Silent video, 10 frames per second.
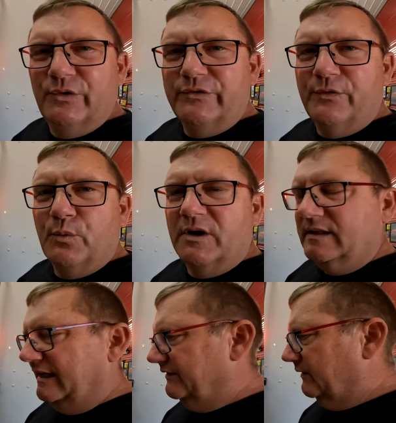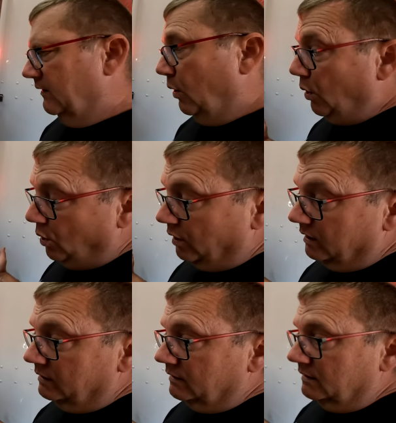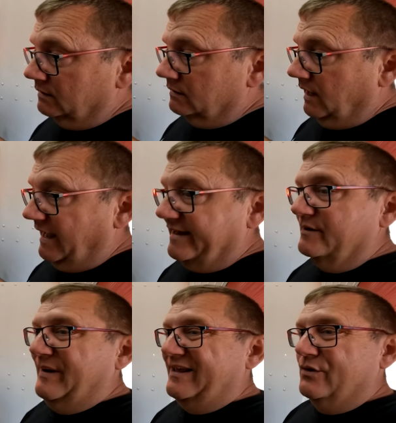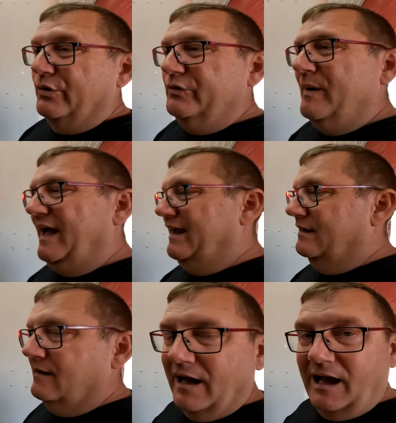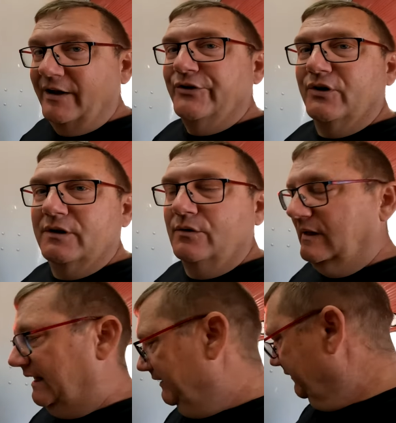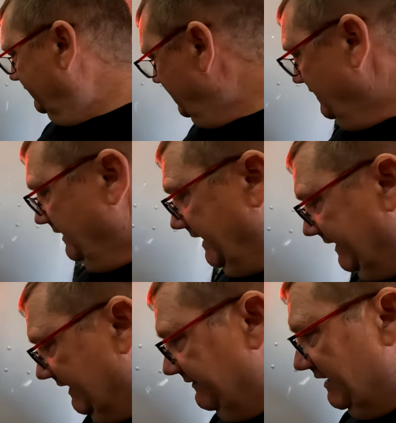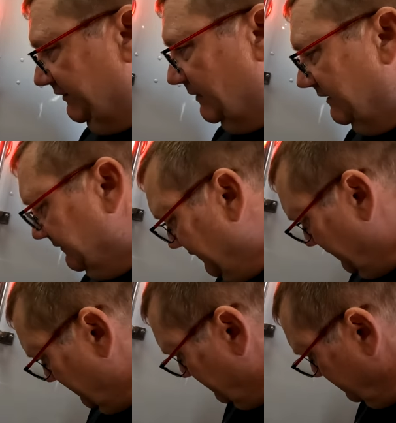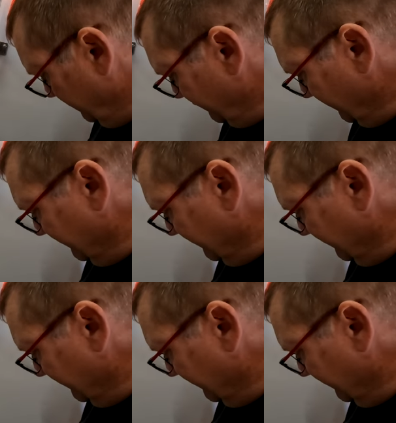use those for work lights, or I could make those my underglow lights and leave this one for, which